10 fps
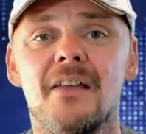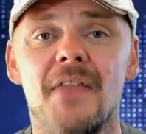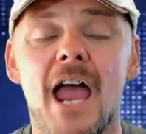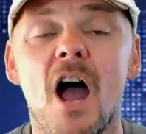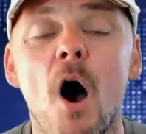
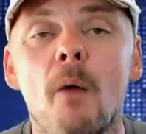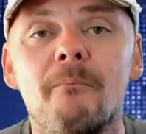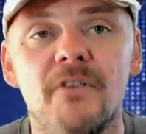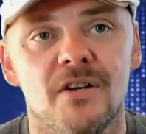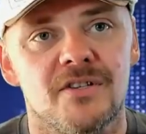their
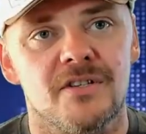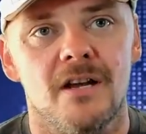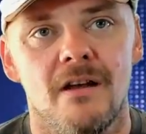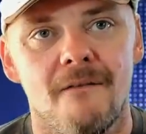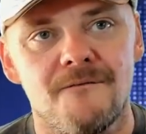obvious
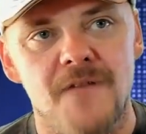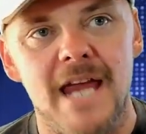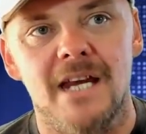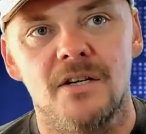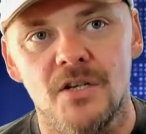
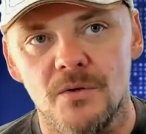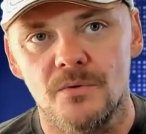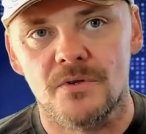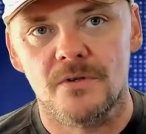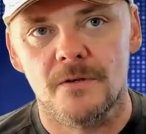fake
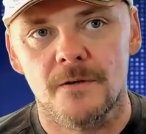news.